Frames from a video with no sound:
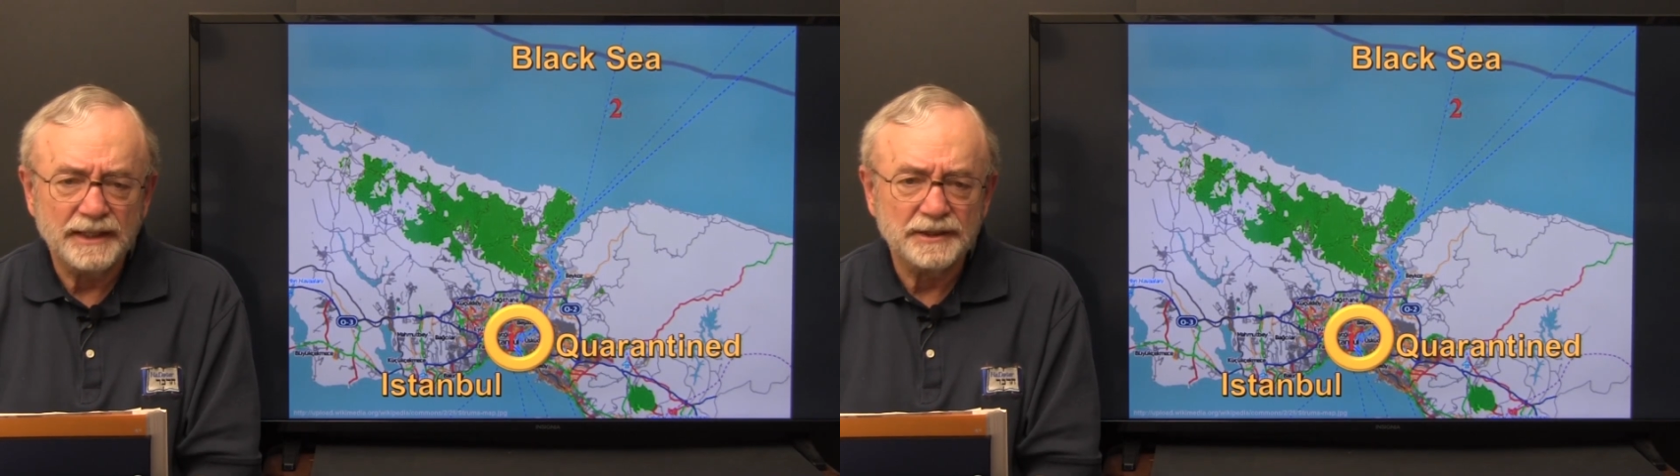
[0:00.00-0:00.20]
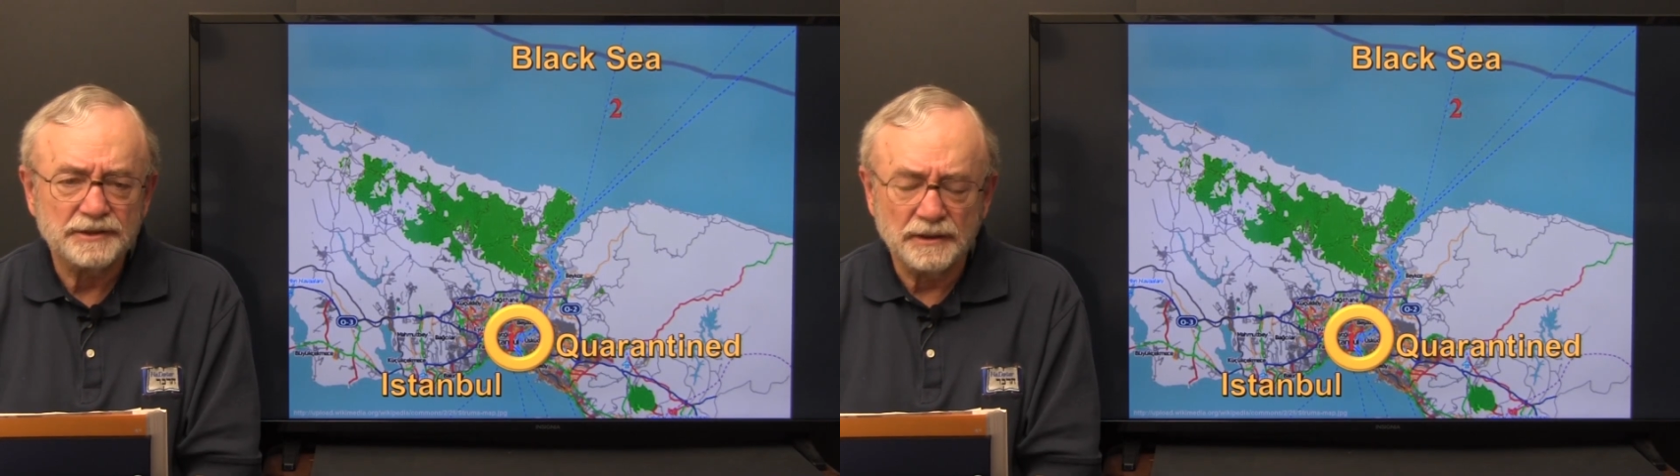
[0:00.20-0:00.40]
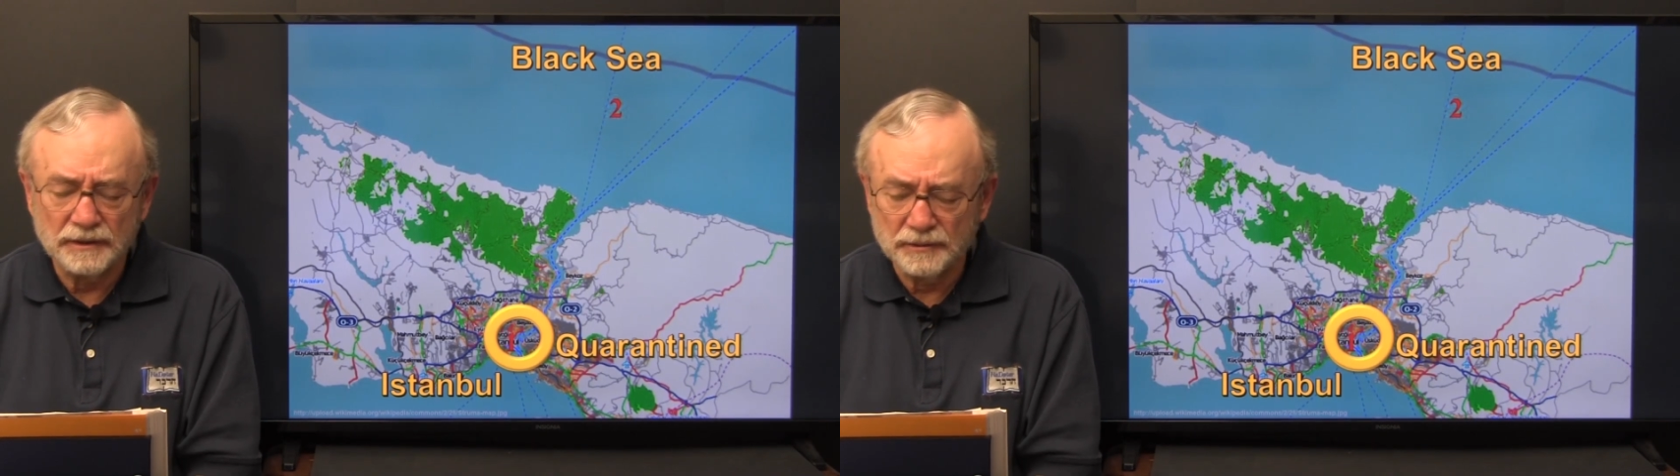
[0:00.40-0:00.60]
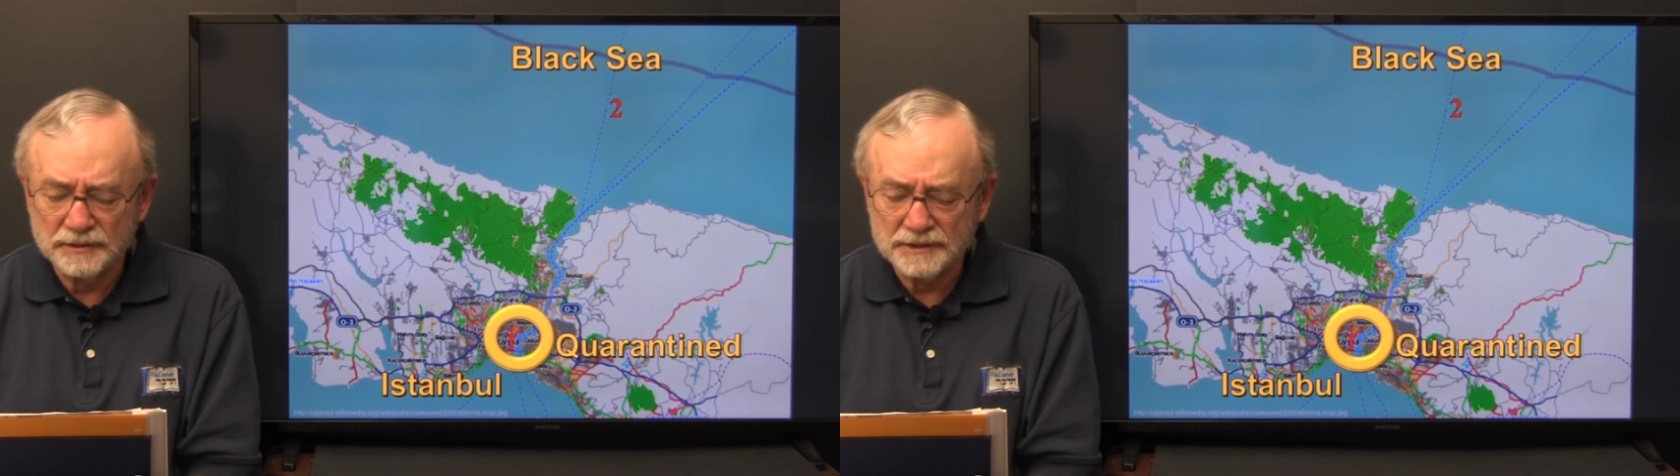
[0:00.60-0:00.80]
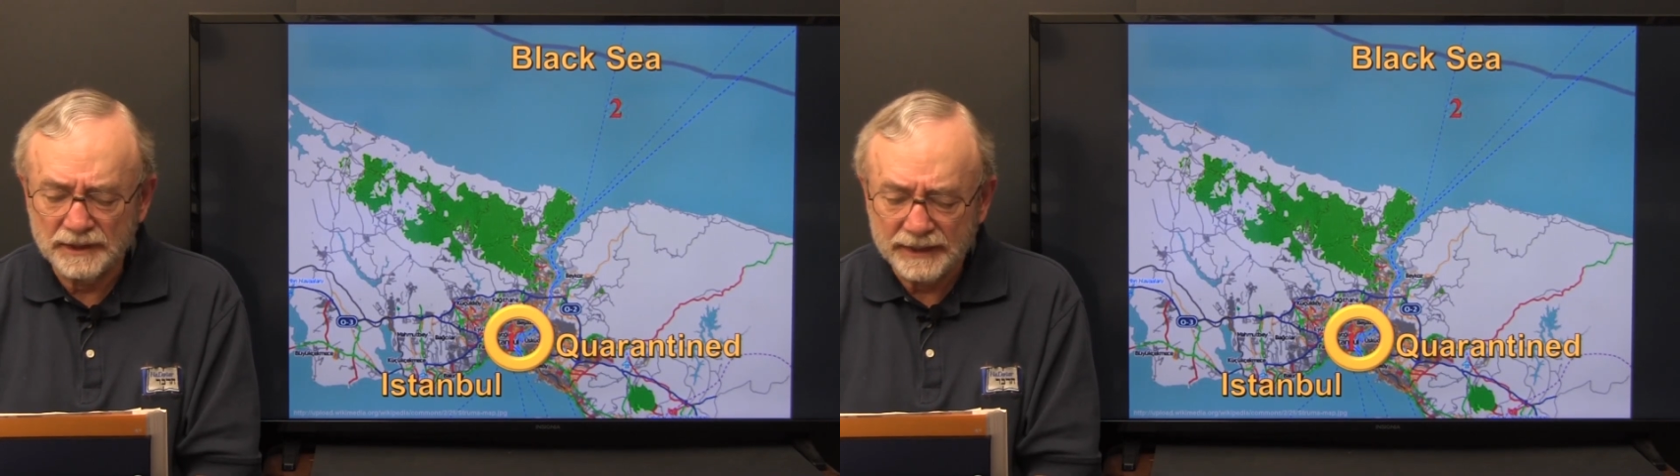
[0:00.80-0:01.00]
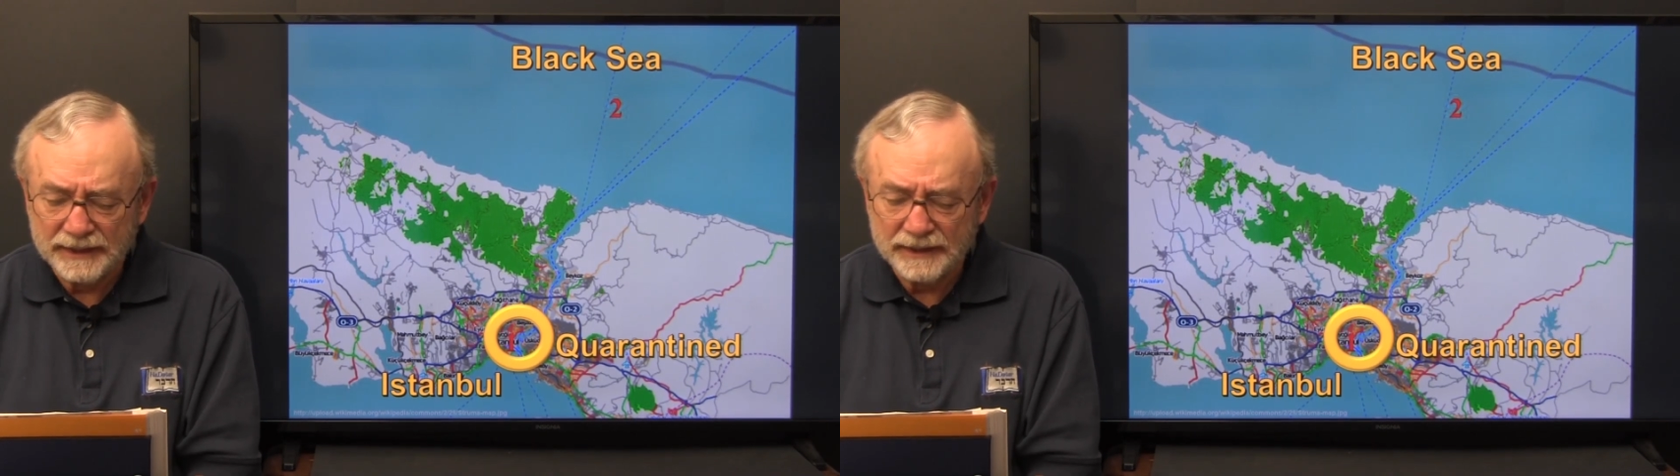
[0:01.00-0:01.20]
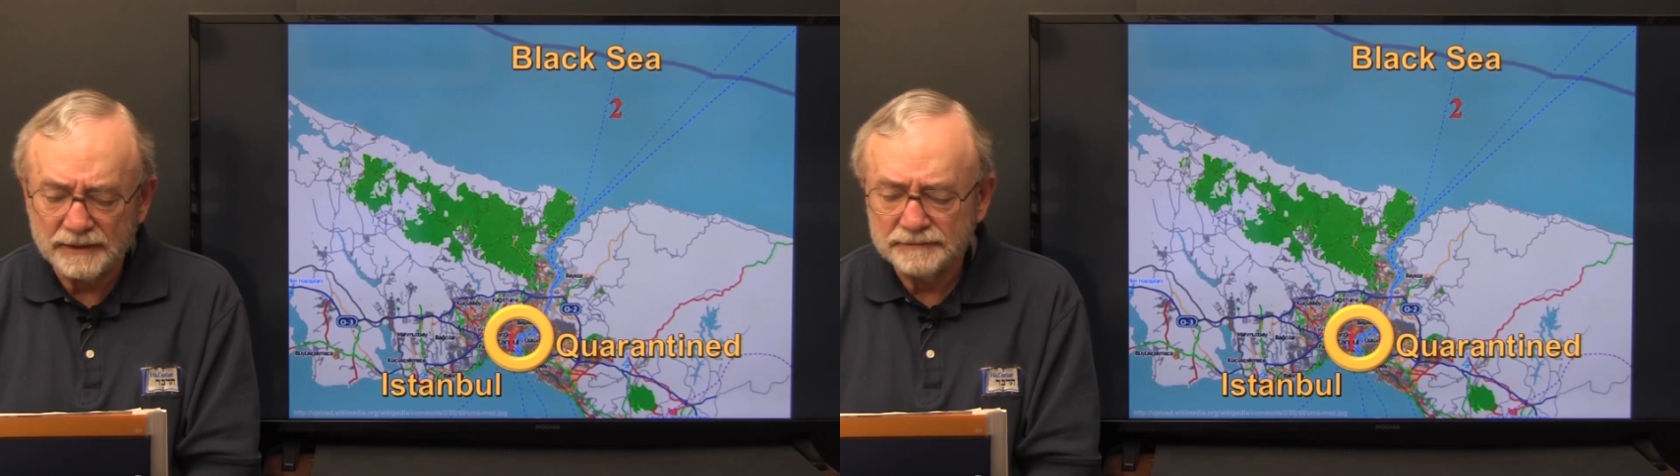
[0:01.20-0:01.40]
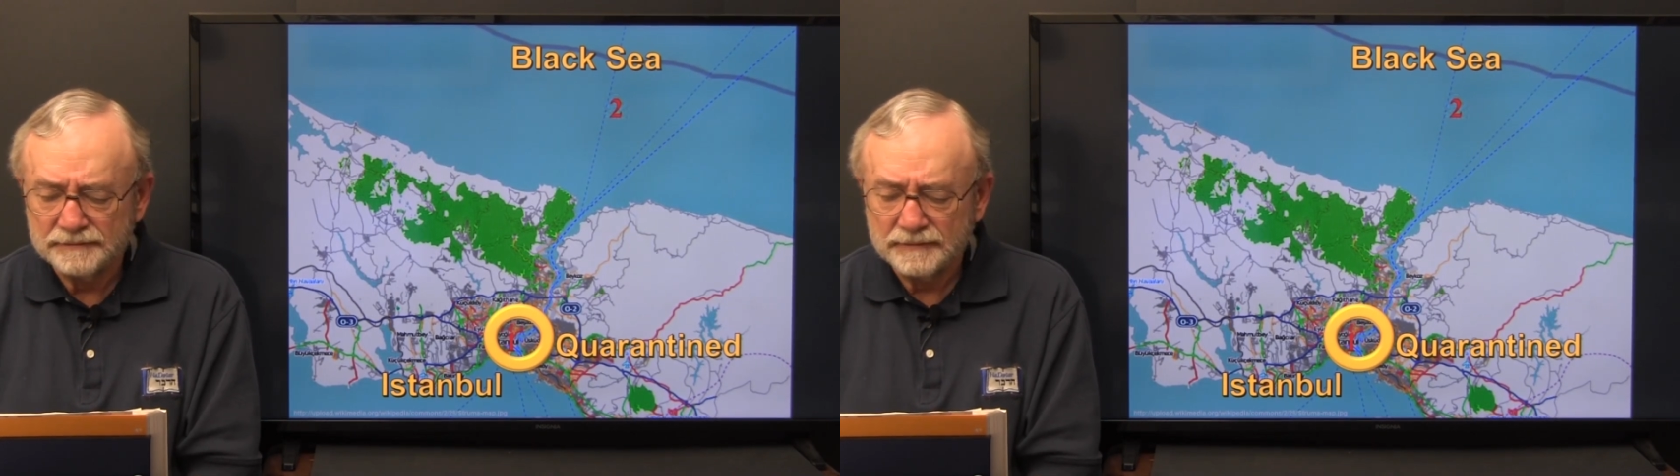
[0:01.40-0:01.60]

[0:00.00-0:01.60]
and its hull was leaking,